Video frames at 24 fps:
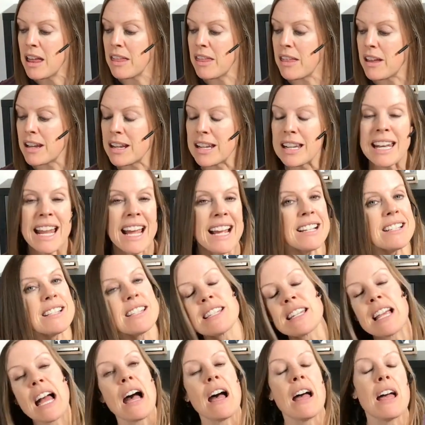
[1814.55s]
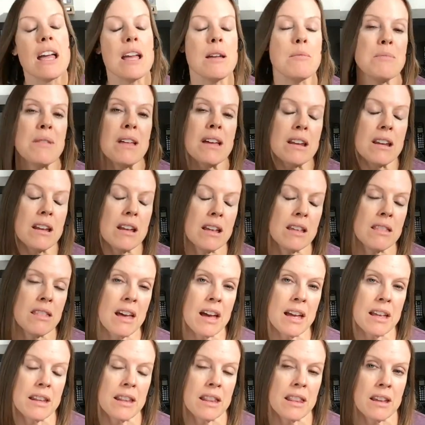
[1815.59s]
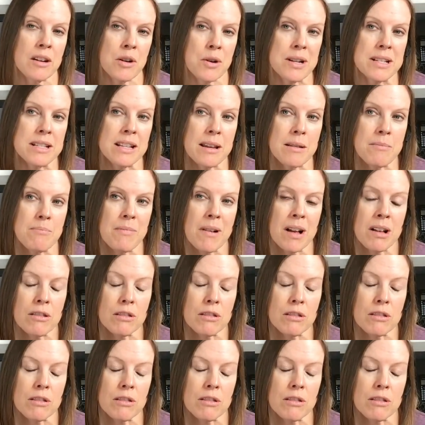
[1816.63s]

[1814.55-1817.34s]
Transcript: the next time that that there is a,